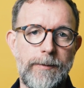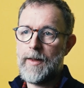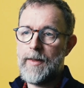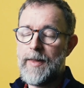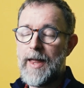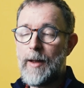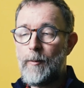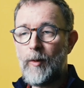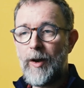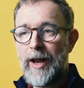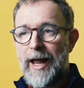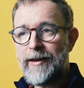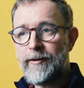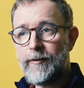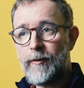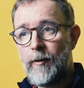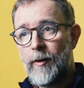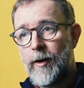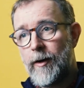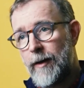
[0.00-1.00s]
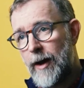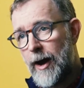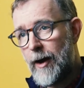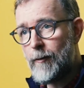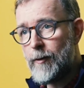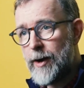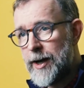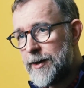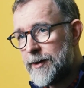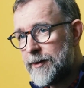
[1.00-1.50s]
Then we'll ask for a
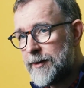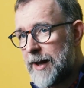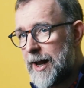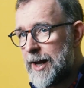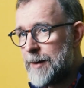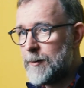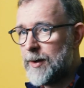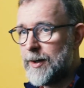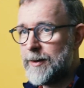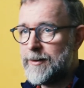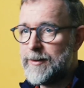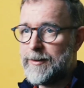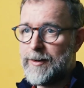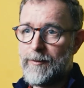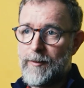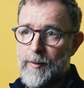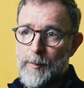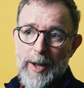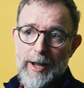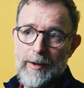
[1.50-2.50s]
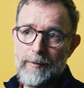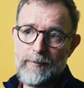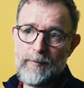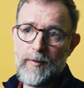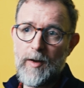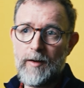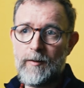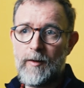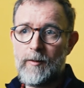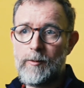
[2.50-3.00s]
written statement of about
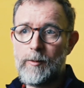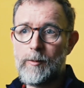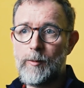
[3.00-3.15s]
500